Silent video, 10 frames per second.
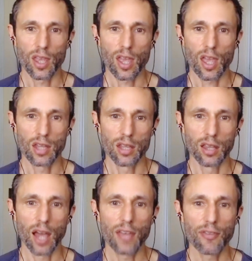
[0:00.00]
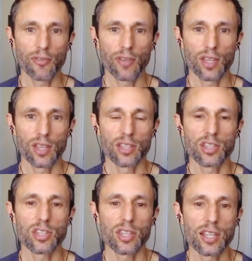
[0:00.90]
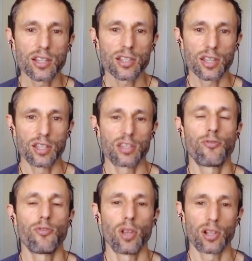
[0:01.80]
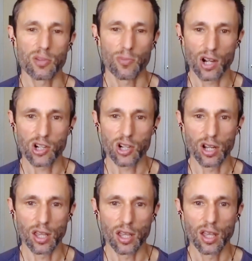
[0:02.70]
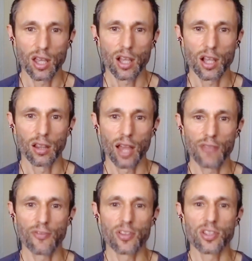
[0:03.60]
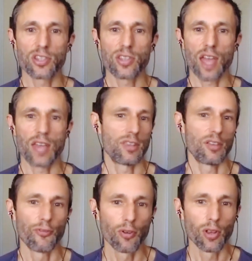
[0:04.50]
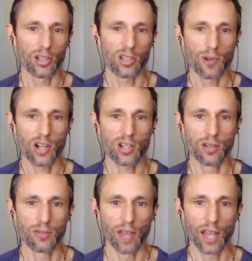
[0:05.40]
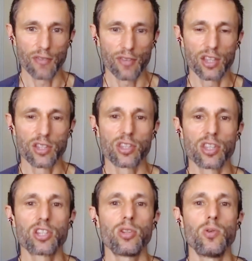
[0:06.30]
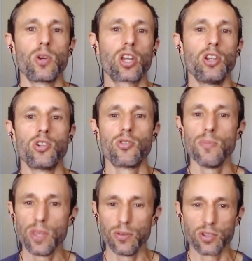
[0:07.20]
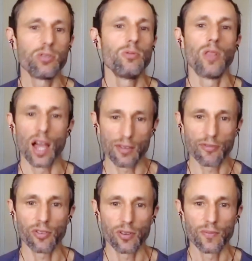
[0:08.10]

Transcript: and life seeks its full expression. Life and the full expression of life is to contribute to life.